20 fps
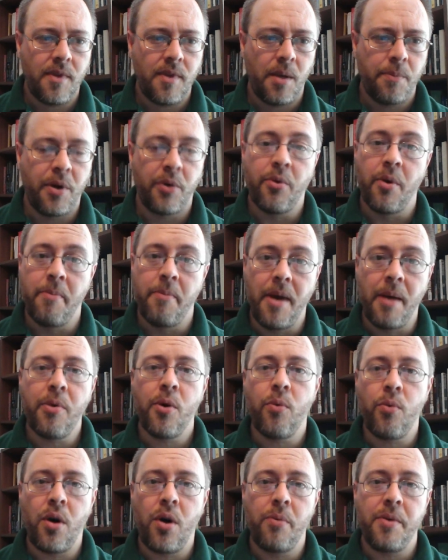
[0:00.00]
But
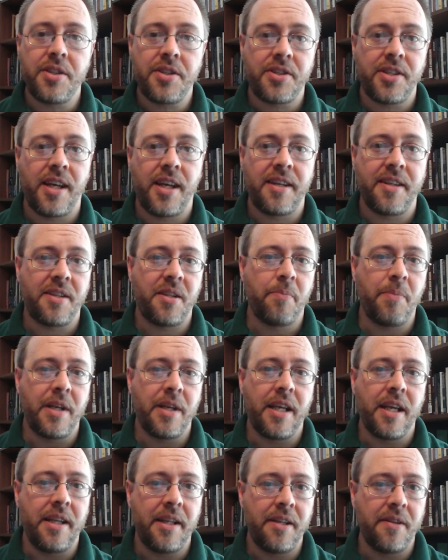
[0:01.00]
remember what we said at the
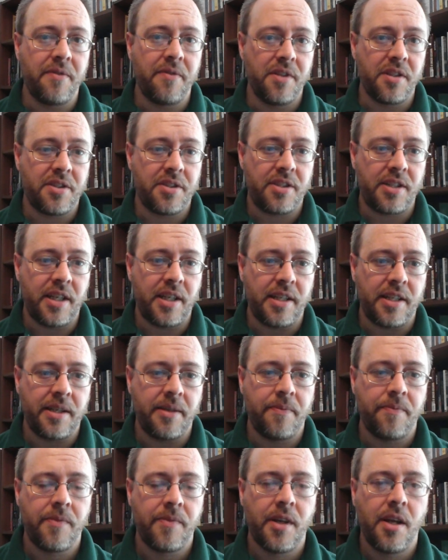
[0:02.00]
beginning of this
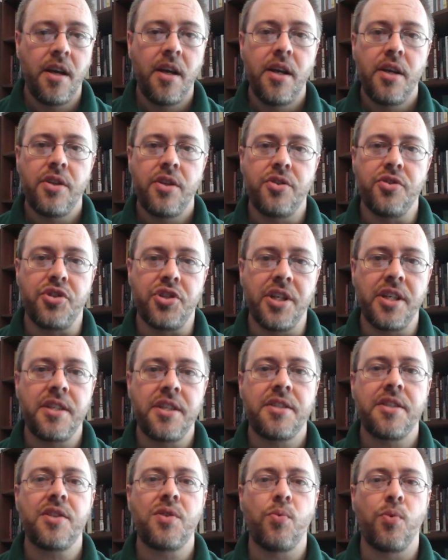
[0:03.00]
study.
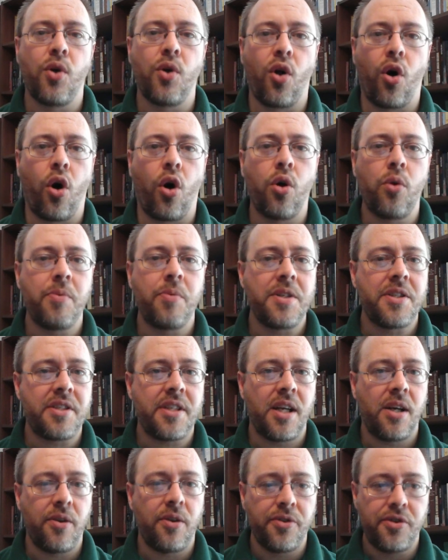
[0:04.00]
Jesus will always
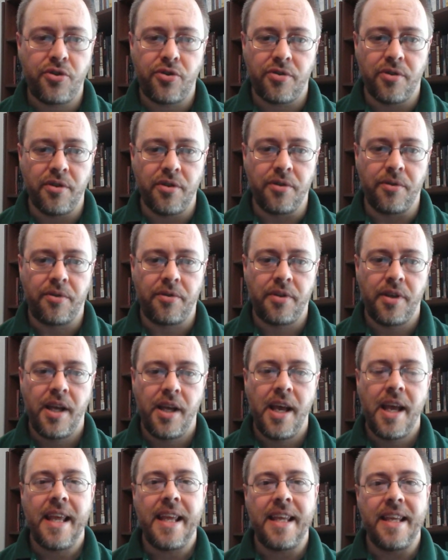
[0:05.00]
tell the truth,
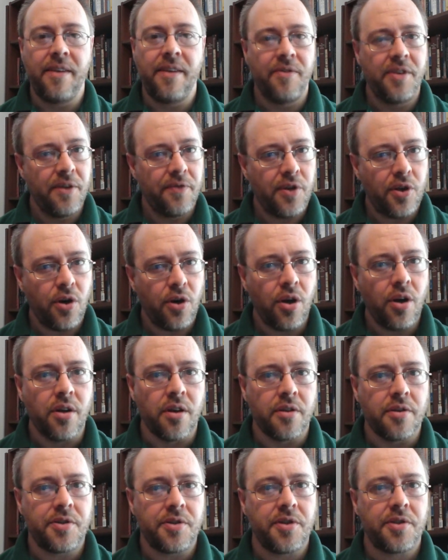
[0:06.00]
even if it
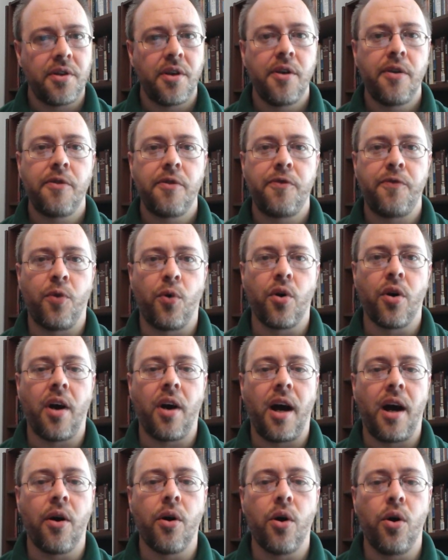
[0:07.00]
hurts, for
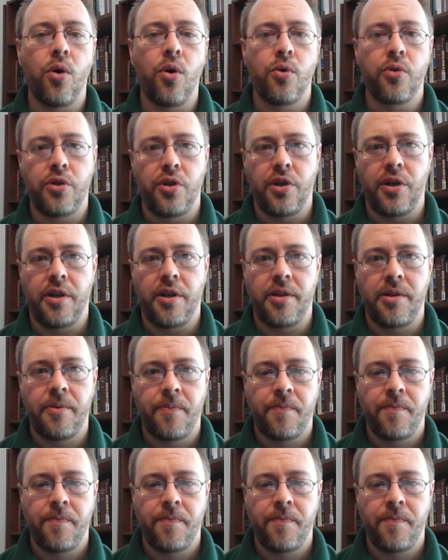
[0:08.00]
our own good.